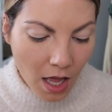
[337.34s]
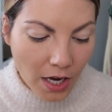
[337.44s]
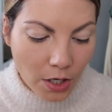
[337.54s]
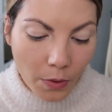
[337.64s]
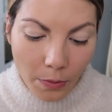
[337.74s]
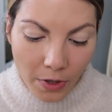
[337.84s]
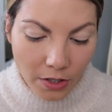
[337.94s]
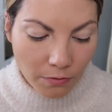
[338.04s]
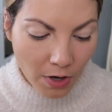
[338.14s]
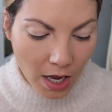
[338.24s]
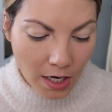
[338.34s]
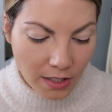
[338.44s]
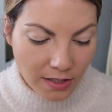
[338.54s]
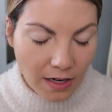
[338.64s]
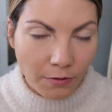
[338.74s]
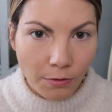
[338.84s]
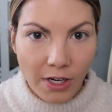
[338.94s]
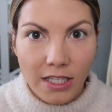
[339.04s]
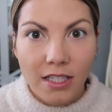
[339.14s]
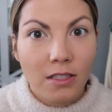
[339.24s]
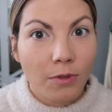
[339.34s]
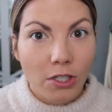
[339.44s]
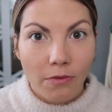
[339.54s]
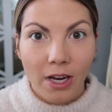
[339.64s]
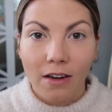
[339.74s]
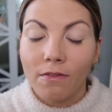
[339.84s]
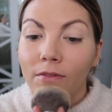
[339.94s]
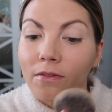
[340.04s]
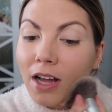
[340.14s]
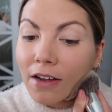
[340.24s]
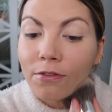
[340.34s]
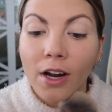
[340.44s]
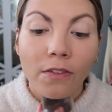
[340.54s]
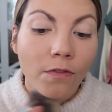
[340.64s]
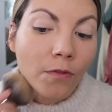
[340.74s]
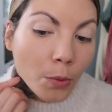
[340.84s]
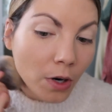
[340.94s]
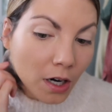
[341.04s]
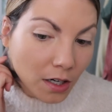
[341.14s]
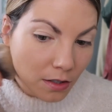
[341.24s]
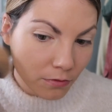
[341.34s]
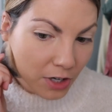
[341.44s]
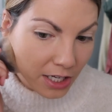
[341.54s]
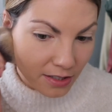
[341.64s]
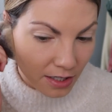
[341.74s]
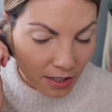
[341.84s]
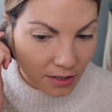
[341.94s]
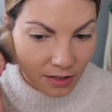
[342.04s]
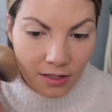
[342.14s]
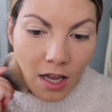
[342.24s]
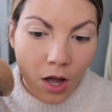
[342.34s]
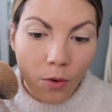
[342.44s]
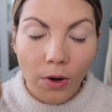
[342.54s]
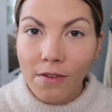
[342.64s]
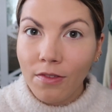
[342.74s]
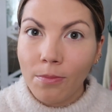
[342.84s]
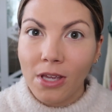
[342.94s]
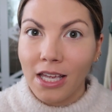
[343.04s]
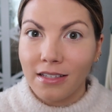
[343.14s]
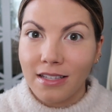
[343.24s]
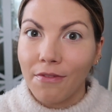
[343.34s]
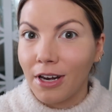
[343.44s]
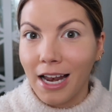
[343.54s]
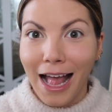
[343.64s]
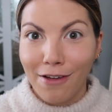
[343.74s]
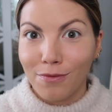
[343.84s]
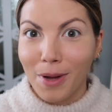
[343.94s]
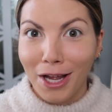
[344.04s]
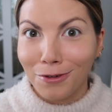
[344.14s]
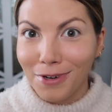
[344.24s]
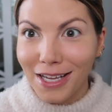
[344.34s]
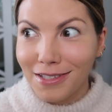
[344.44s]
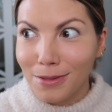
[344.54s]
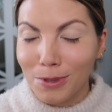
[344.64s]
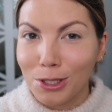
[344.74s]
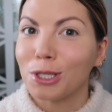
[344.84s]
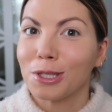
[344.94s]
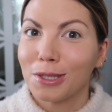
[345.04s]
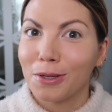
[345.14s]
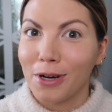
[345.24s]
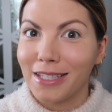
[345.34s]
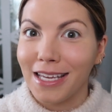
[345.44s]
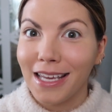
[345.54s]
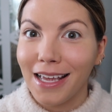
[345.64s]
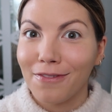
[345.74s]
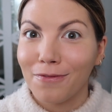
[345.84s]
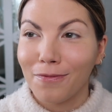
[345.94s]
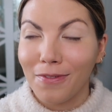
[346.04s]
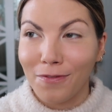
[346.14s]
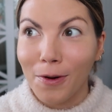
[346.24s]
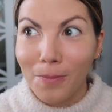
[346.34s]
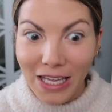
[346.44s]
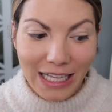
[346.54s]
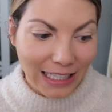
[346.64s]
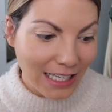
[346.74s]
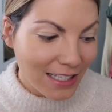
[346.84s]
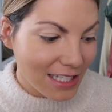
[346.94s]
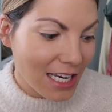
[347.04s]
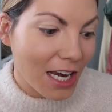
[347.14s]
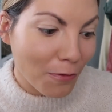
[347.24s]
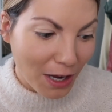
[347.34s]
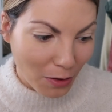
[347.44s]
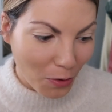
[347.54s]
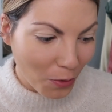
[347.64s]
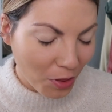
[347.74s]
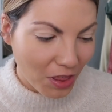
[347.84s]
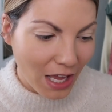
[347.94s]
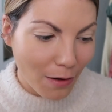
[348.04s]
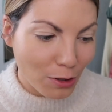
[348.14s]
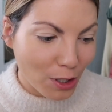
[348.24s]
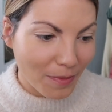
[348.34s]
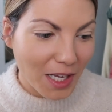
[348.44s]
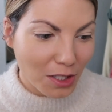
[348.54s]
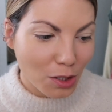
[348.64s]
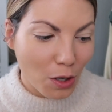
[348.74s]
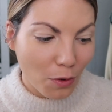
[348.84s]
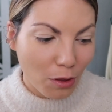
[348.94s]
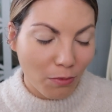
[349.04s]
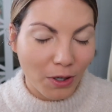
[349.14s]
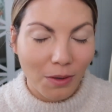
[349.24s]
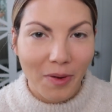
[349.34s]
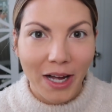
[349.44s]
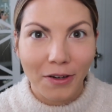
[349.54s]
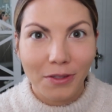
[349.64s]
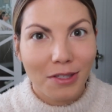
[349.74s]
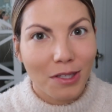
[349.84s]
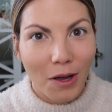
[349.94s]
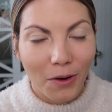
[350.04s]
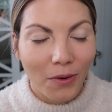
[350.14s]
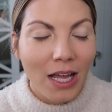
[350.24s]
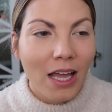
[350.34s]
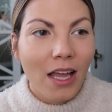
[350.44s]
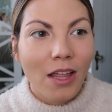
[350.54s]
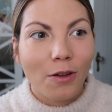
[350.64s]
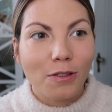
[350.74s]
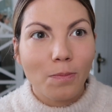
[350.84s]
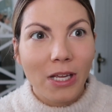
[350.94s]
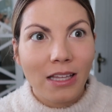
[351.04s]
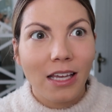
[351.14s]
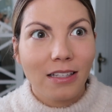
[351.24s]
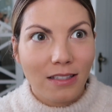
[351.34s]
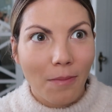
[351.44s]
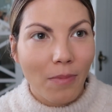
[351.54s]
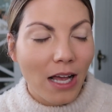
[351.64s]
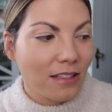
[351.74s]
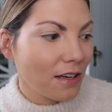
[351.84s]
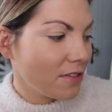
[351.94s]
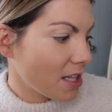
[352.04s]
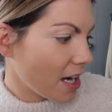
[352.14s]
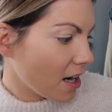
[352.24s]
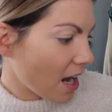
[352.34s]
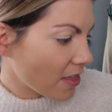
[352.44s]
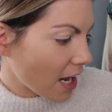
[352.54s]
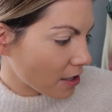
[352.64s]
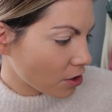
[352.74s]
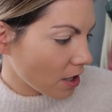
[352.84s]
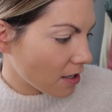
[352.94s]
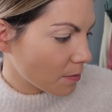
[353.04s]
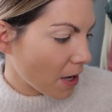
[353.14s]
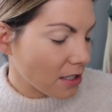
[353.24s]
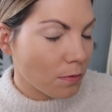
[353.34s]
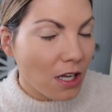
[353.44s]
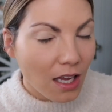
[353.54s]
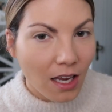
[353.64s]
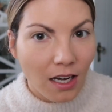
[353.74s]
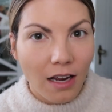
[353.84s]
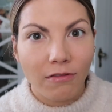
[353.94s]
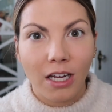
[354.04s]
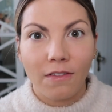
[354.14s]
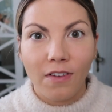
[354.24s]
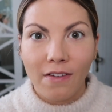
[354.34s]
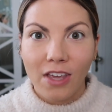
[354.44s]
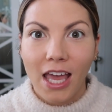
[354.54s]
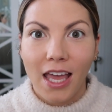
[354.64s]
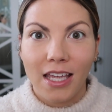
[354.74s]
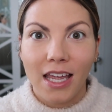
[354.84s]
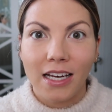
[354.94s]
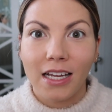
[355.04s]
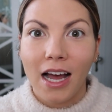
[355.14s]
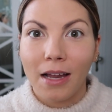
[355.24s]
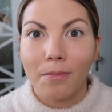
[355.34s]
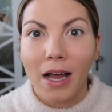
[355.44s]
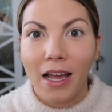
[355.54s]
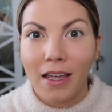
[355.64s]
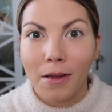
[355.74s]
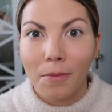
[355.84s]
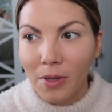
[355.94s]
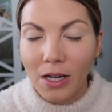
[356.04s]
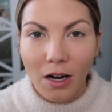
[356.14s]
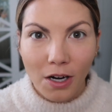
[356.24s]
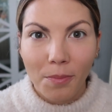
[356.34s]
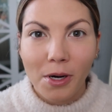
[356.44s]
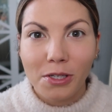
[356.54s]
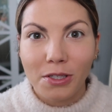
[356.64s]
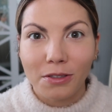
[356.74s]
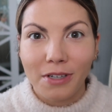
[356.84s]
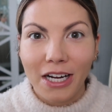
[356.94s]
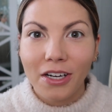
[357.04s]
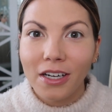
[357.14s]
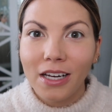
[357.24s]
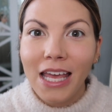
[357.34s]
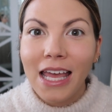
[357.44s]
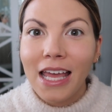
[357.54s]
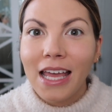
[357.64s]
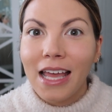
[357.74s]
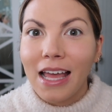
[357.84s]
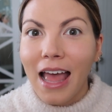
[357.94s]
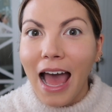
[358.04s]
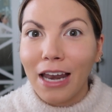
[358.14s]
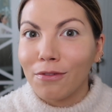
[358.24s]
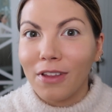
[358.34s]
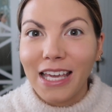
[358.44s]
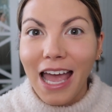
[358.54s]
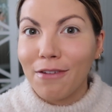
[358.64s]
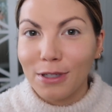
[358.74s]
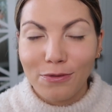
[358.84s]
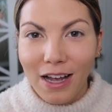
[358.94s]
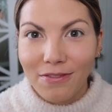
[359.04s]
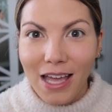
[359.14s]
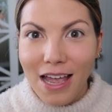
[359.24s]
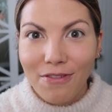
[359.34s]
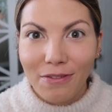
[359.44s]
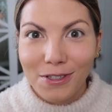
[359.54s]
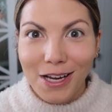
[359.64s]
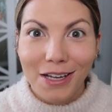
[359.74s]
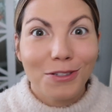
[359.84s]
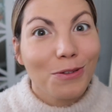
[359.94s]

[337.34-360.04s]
I know I wanted to run several races, which I've run 4 races, one of them being a 7.5 mile race, which is crazy for me at least. And I ran the whole thing, which I'm like so thrilled about. So there's been like some positives there. And actually this past weekend, I ran a 5K and got my PR personal record out of like every 5K I've ever done.